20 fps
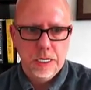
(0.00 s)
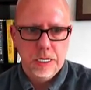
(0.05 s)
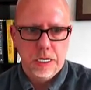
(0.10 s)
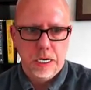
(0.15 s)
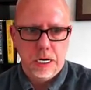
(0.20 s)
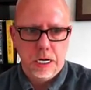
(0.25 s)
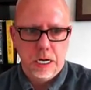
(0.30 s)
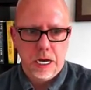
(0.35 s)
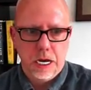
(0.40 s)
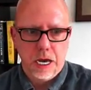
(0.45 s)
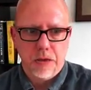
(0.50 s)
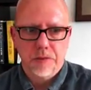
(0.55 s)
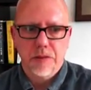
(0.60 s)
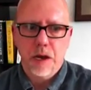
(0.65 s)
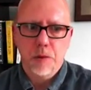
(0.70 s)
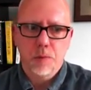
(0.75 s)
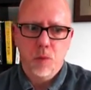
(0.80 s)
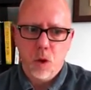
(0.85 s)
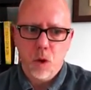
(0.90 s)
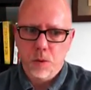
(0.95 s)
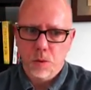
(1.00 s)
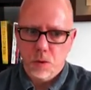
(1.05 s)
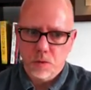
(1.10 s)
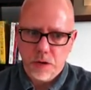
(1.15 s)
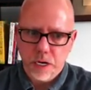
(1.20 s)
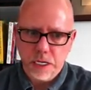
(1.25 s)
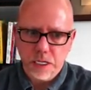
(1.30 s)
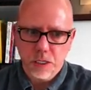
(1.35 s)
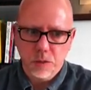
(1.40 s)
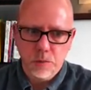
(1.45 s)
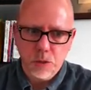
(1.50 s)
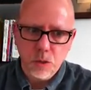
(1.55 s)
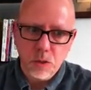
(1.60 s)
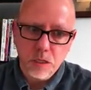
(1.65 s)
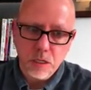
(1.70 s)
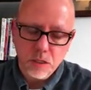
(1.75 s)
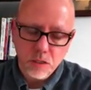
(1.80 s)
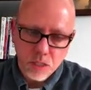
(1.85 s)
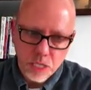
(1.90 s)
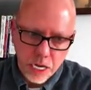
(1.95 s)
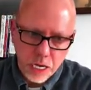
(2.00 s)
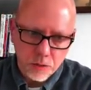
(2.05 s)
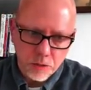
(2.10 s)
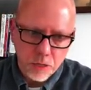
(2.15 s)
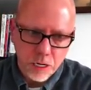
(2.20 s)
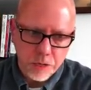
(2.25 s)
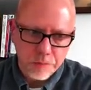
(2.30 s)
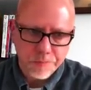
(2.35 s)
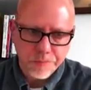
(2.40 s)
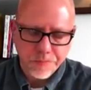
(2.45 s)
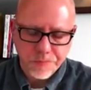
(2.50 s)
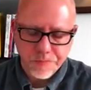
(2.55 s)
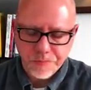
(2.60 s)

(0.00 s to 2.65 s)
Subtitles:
At that point, we're ready to boot Cassandra.